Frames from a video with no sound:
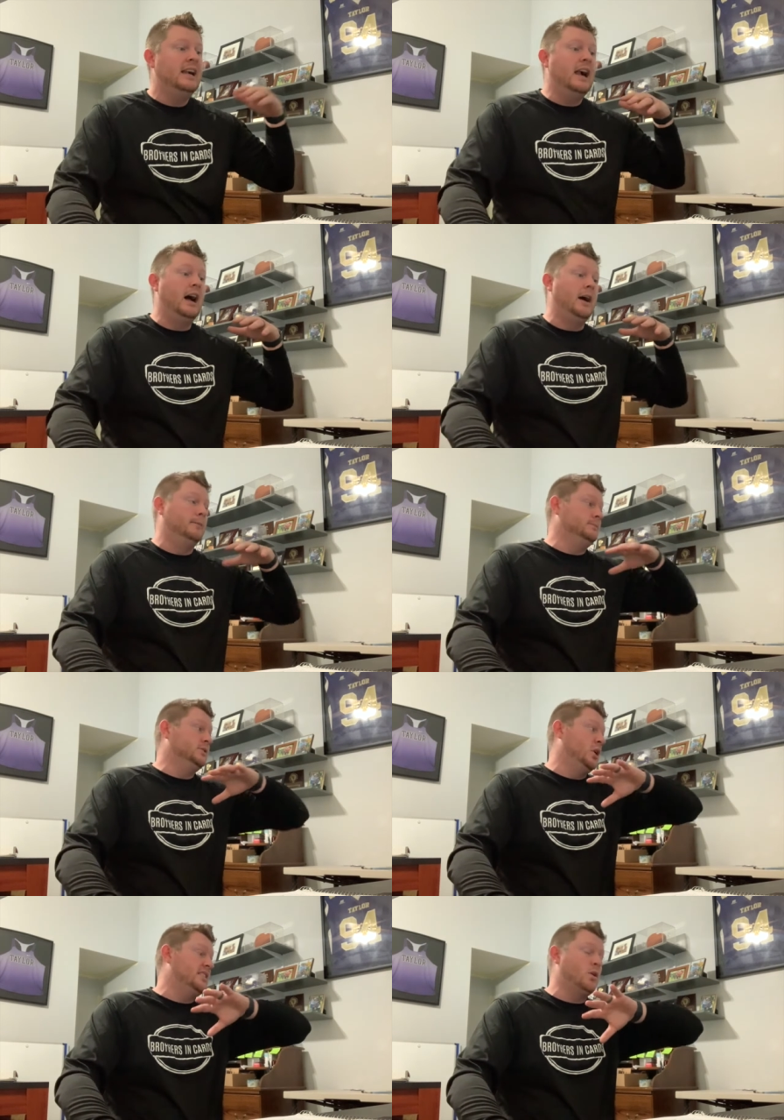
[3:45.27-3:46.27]
Um,
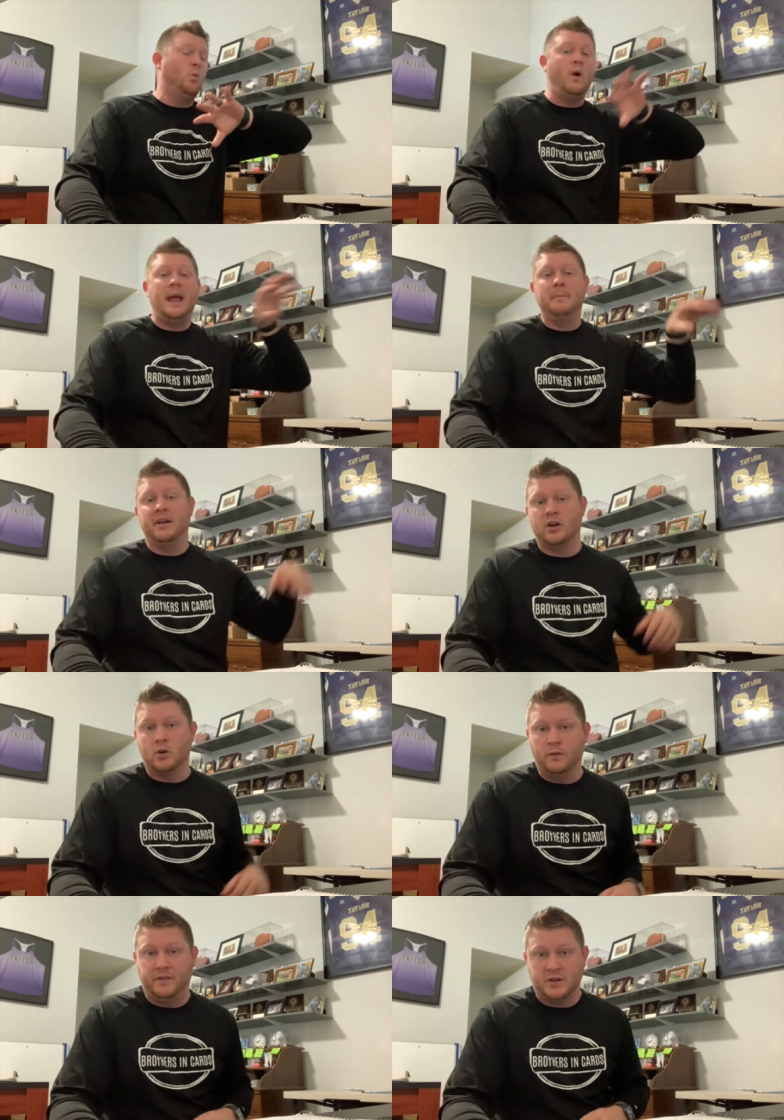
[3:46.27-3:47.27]
you know, that's a way bigger
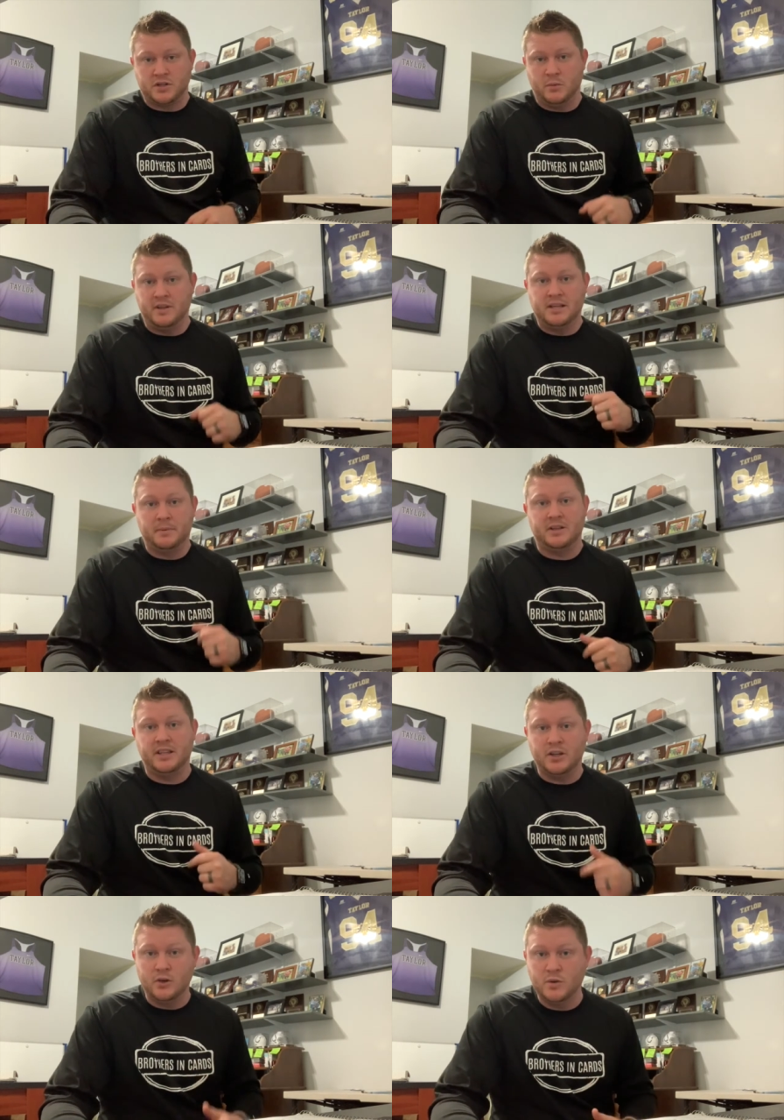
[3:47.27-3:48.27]
gold feature than we typically
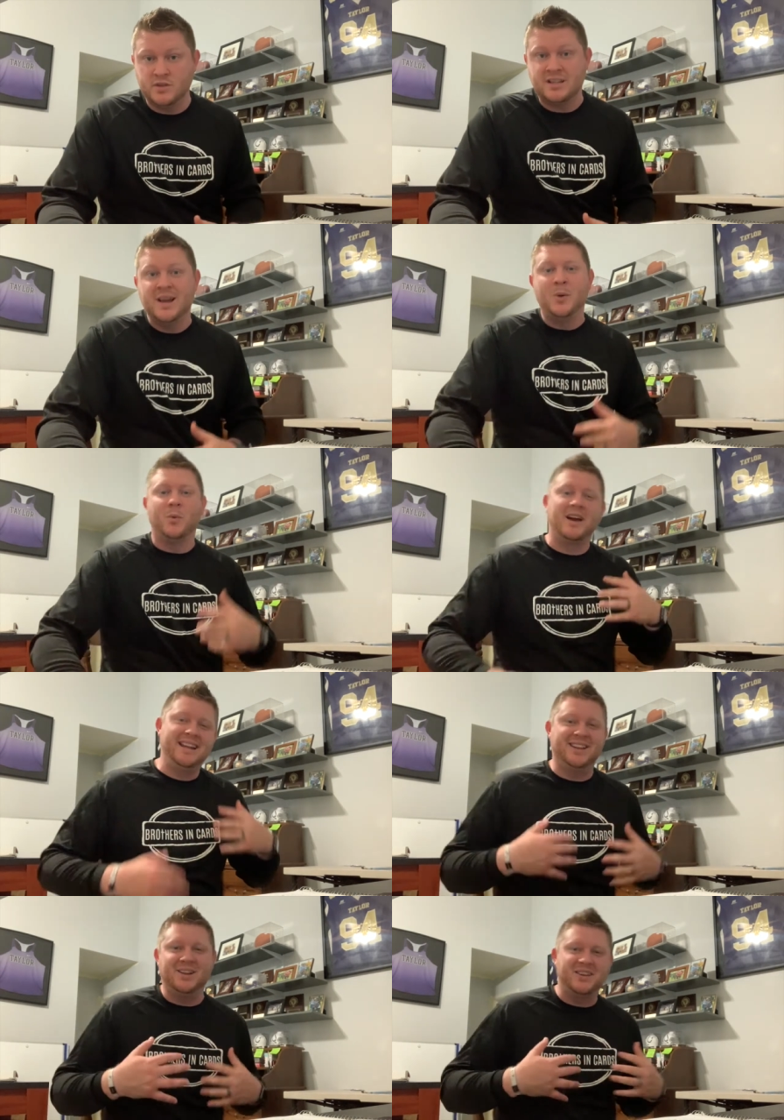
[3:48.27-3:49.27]
use. We're
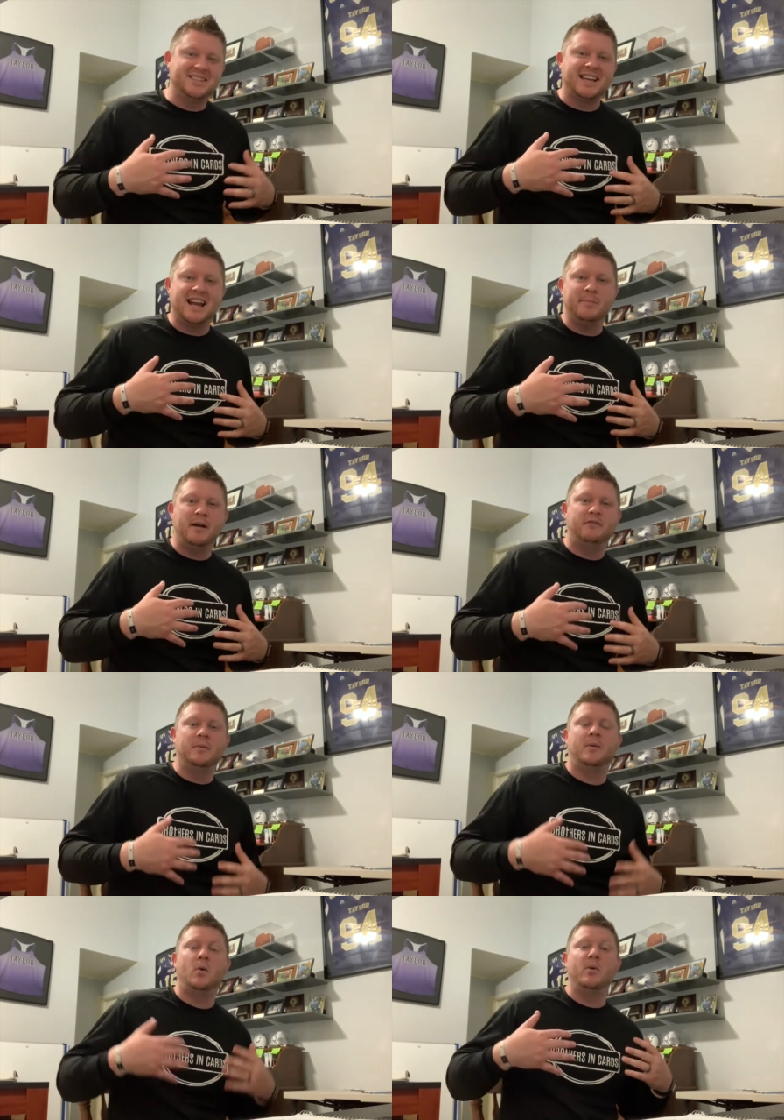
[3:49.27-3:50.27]
getting a little excited about
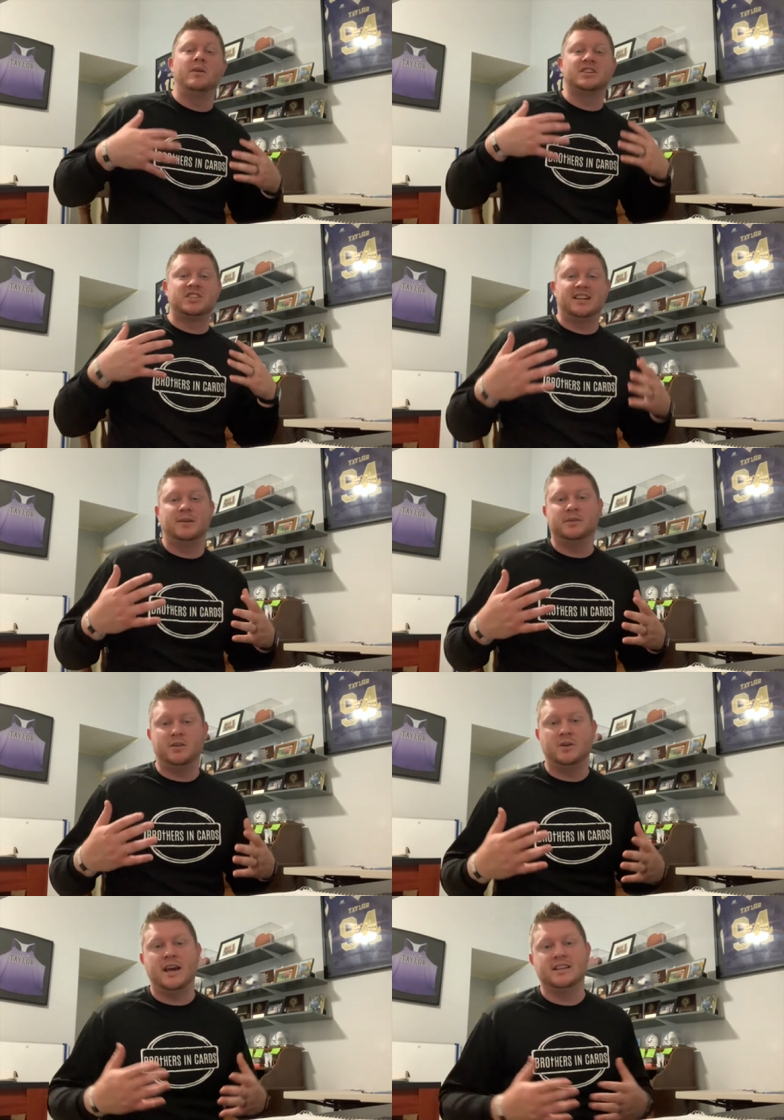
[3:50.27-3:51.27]
football. We want to share that with
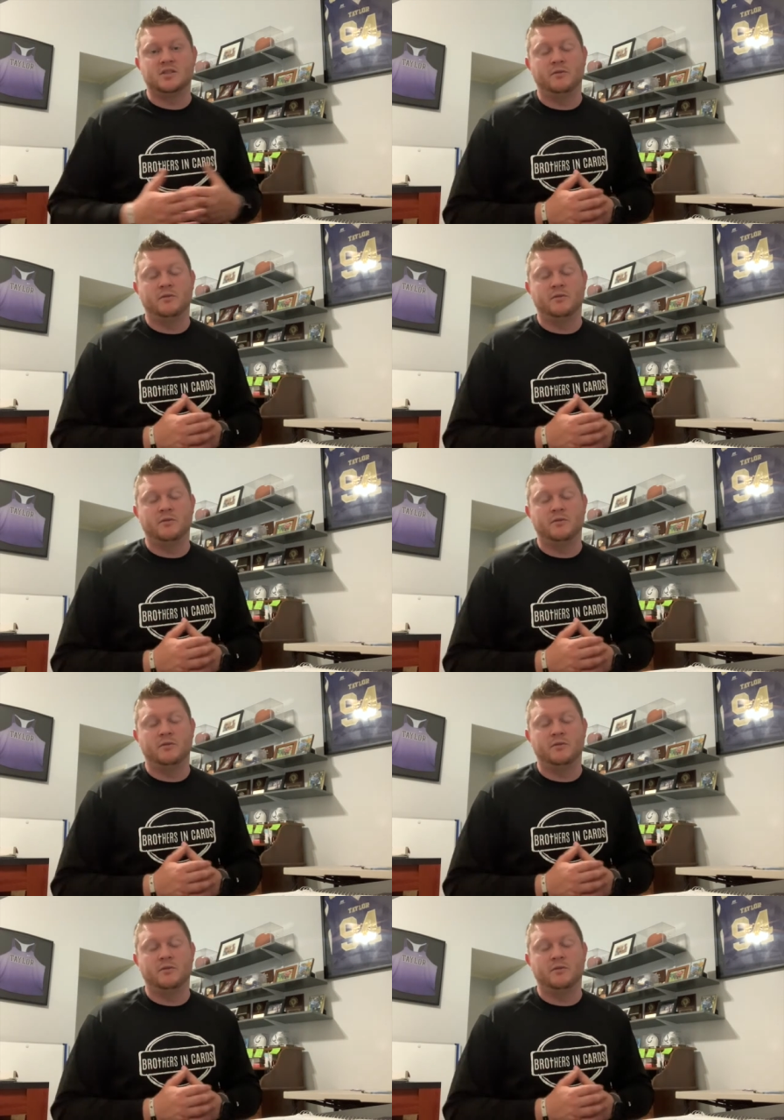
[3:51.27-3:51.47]
you guys.